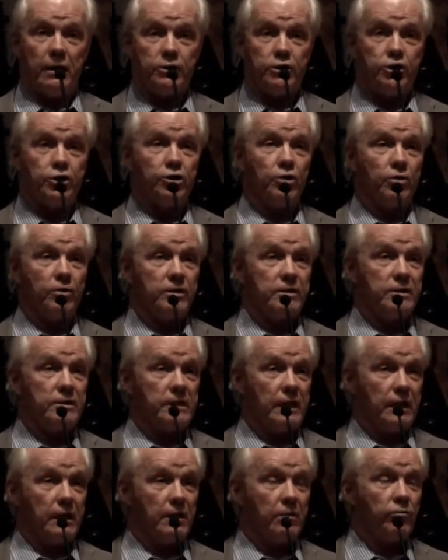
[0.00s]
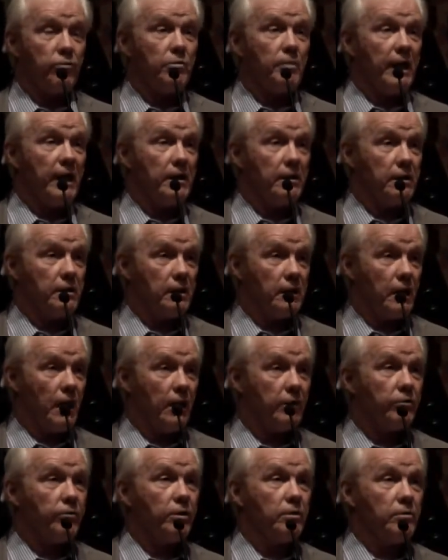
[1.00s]
assurance they can remain in
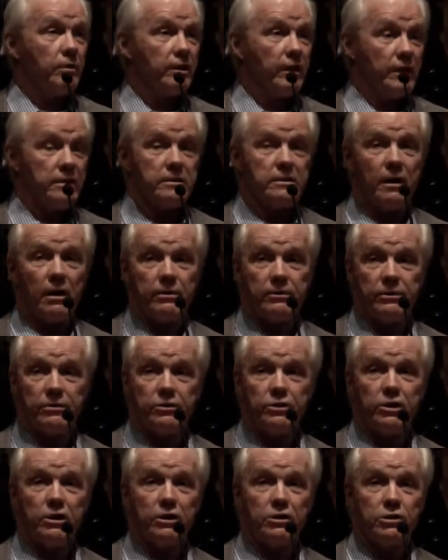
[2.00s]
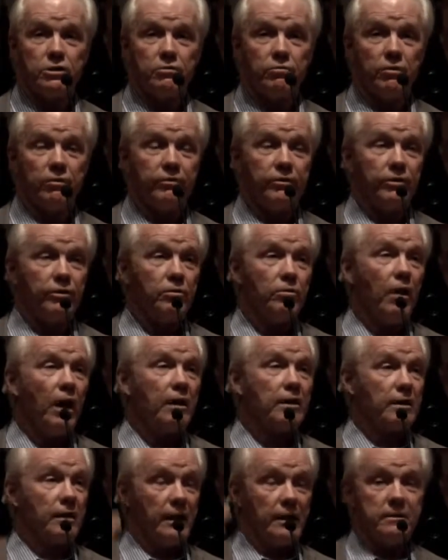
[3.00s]
the country when they start their judicial
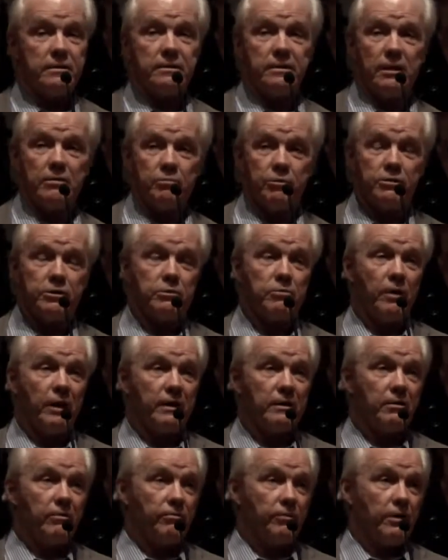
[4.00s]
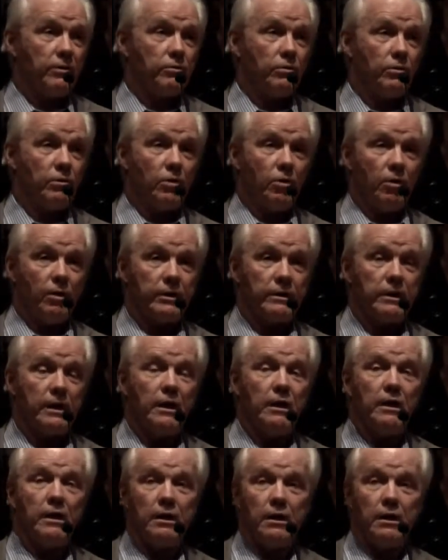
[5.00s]
review unless they persuade the federal court.